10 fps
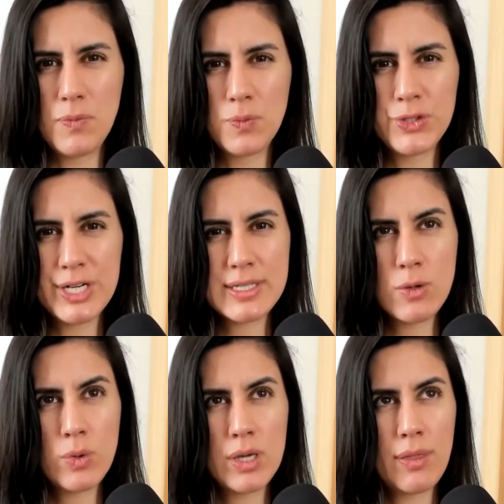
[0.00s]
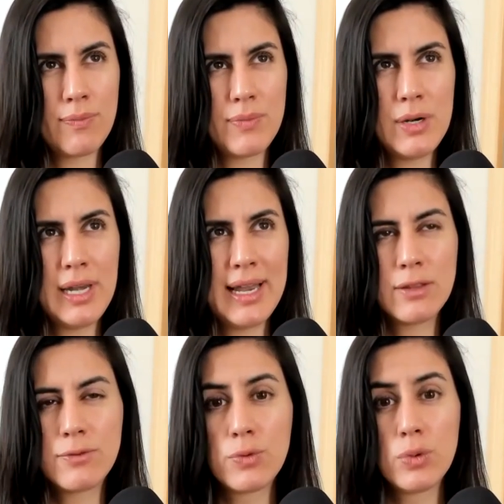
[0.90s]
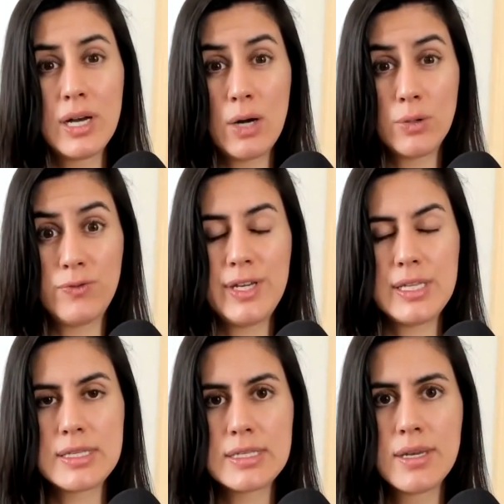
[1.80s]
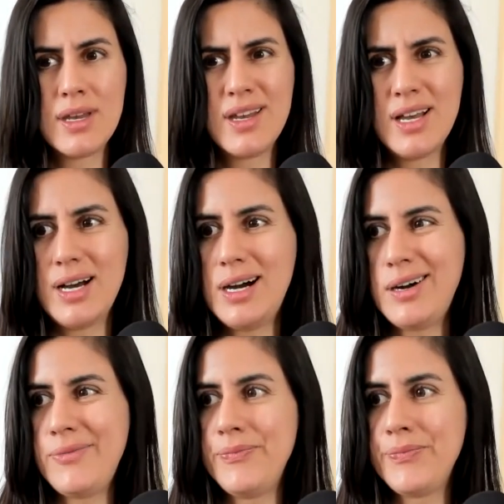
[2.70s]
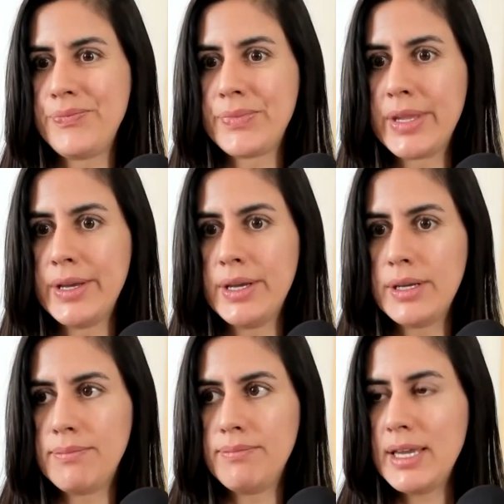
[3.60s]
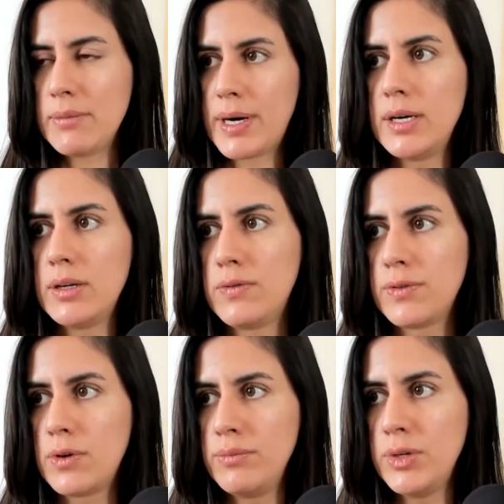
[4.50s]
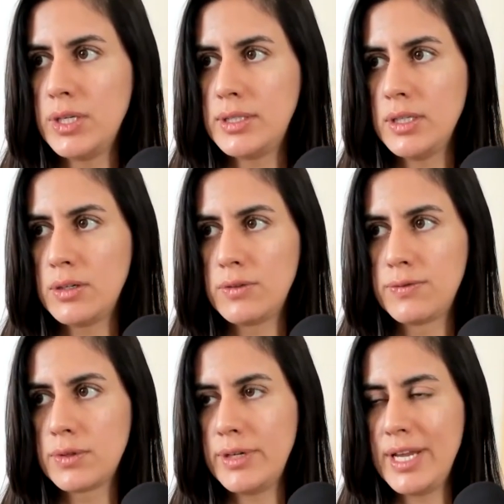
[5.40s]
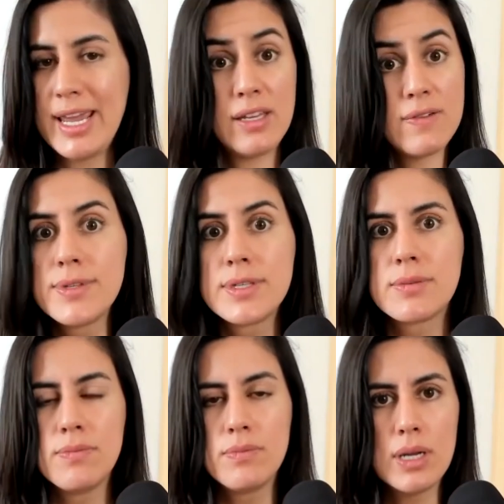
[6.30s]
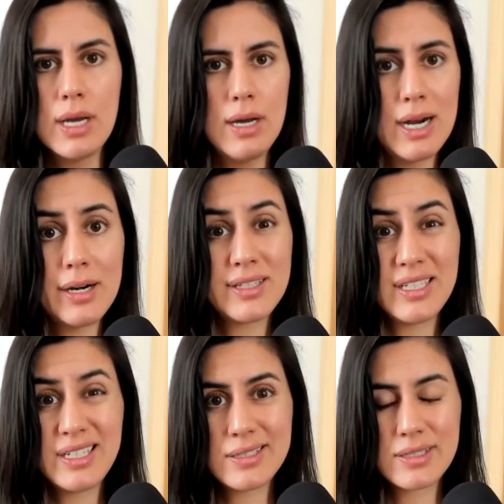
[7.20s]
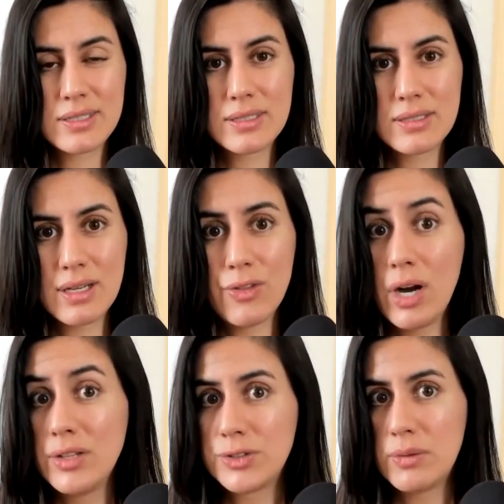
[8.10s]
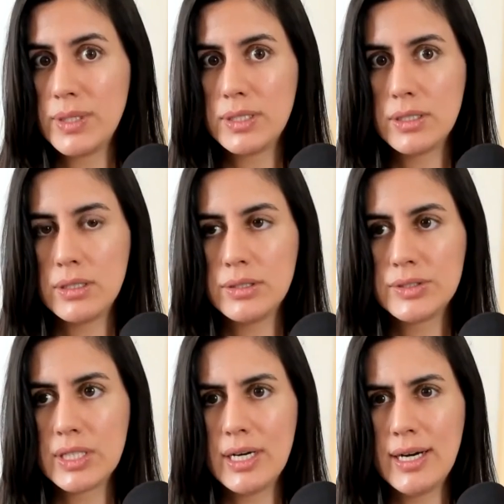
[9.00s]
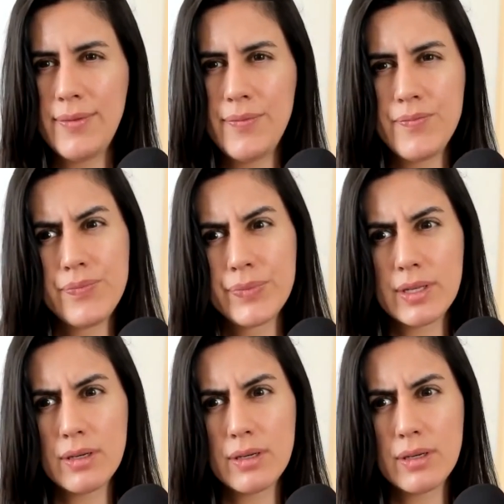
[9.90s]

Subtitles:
dressing with very lightful outfits, um, being part of community of creatives, artists and entrepreneurs, and